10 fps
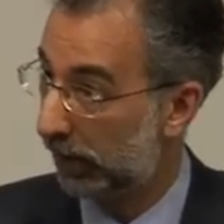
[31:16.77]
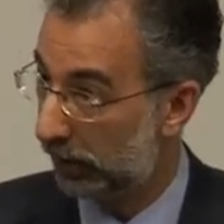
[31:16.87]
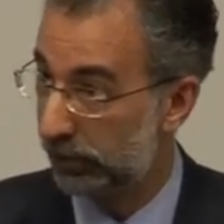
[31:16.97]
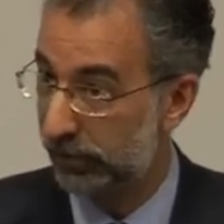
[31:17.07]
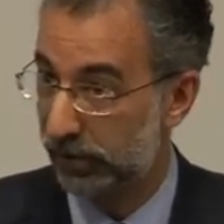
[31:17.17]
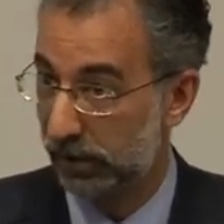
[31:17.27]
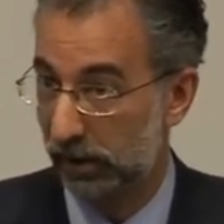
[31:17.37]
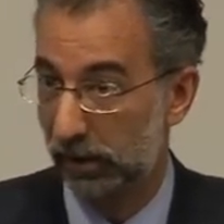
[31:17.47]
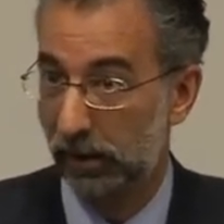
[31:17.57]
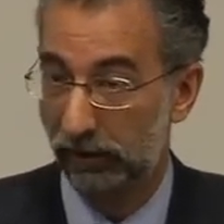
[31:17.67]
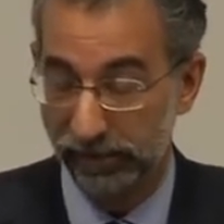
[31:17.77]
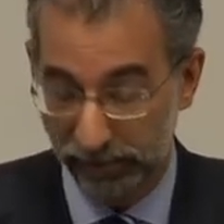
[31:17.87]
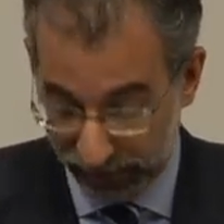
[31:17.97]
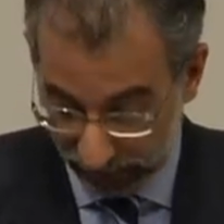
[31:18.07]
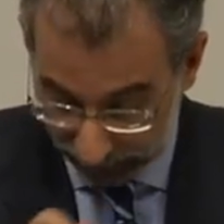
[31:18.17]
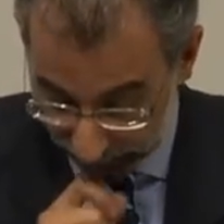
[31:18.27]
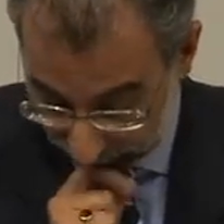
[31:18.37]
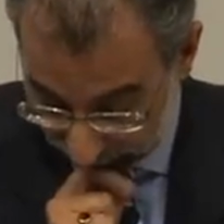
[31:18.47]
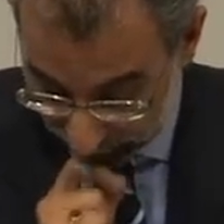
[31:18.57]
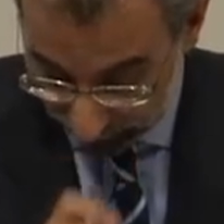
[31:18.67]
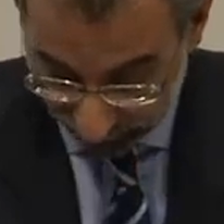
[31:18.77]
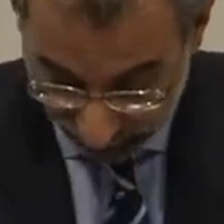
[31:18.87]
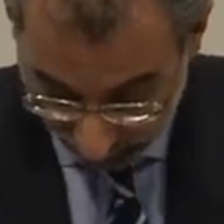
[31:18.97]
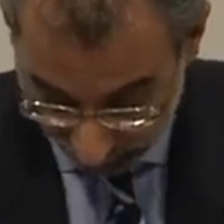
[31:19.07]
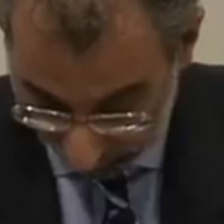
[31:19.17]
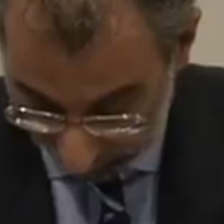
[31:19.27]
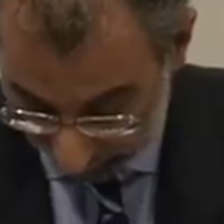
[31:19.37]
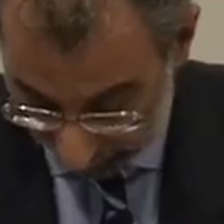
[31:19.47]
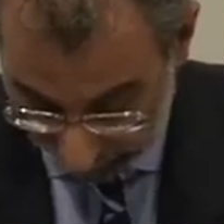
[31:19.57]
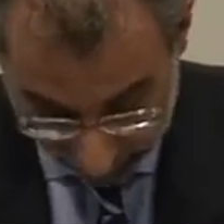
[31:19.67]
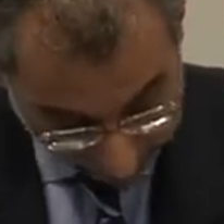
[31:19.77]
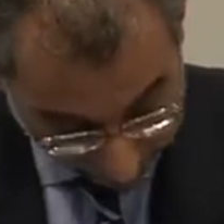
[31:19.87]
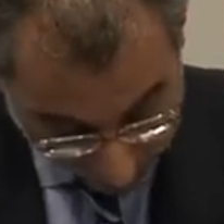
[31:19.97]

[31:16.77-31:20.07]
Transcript: post-Lawrence, particularly the Zeigel Barrett case.